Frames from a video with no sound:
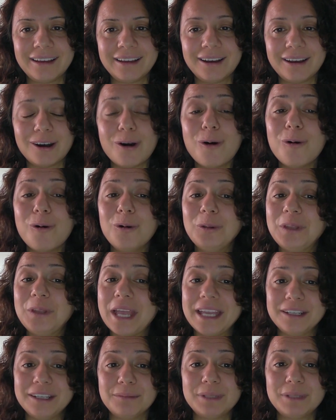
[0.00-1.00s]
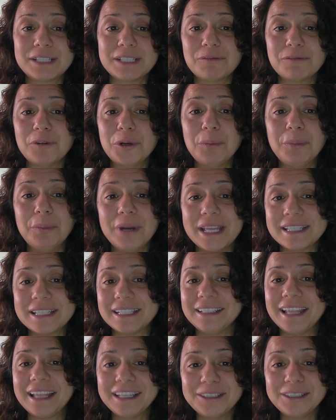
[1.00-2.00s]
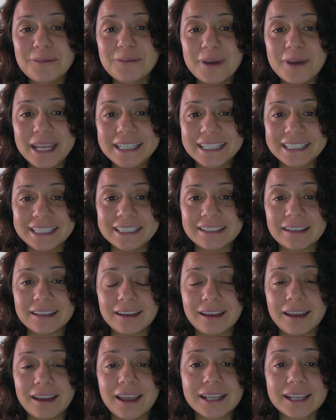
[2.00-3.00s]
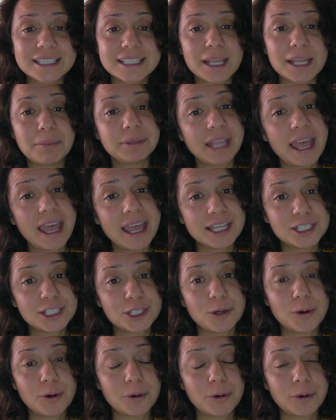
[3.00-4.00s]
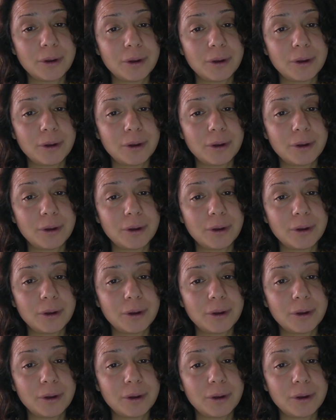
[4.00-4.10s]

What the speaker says: All the animals were present at the wedding except the hedgehog.